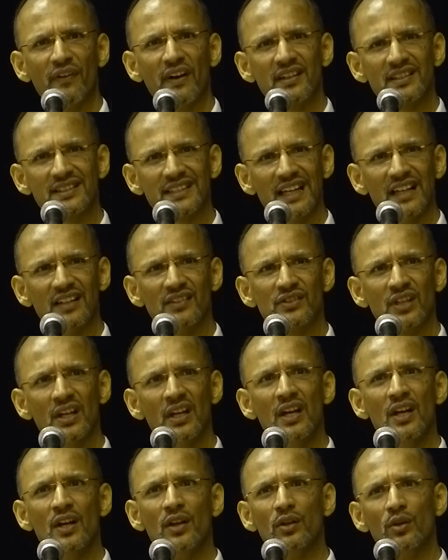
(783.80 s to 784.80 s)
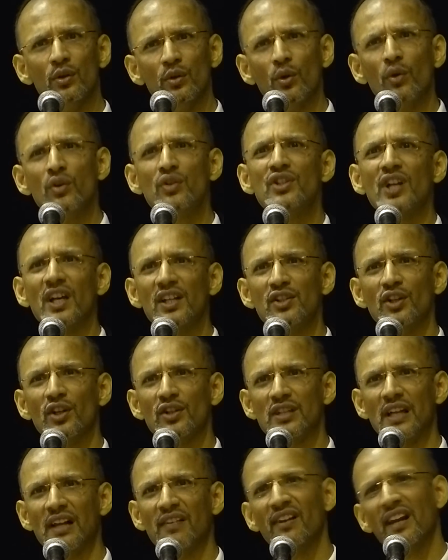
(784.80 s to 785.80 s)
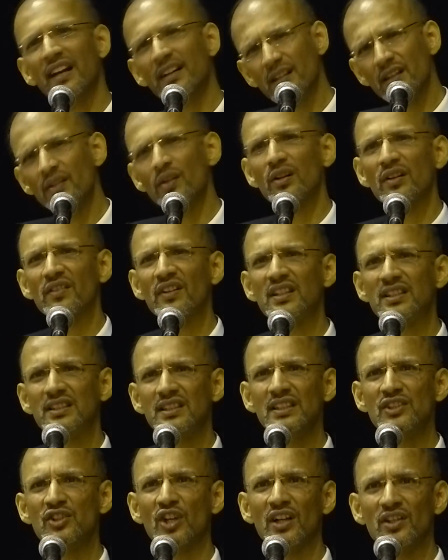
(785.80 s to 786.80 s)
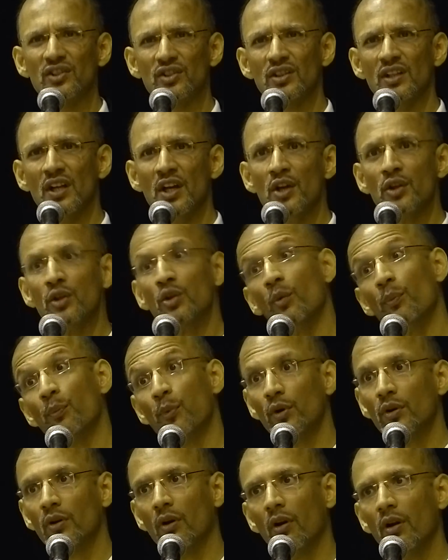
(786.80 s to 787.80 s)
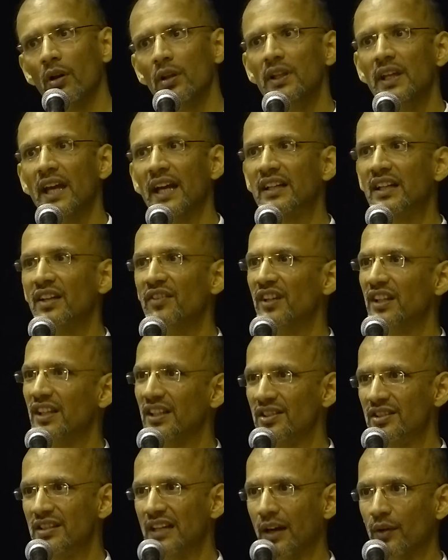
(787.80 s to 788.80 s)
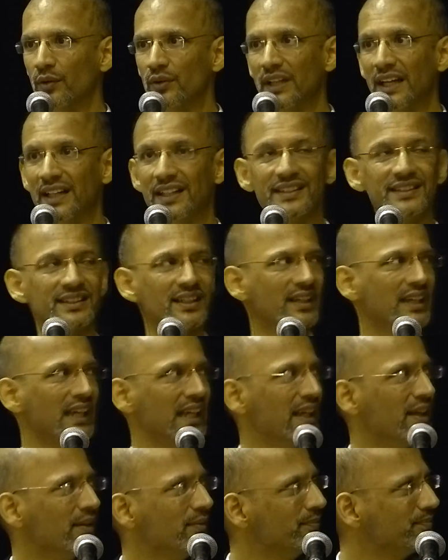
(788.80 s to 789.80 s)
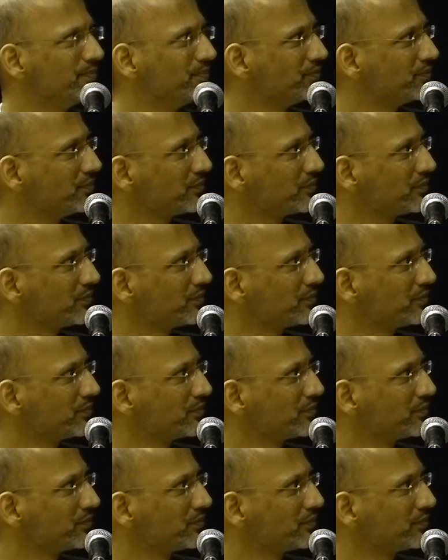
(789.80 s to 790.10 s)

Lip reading: of ourselves. You don't judge yourself. Let the university judge. You put all the activities down. That is the key.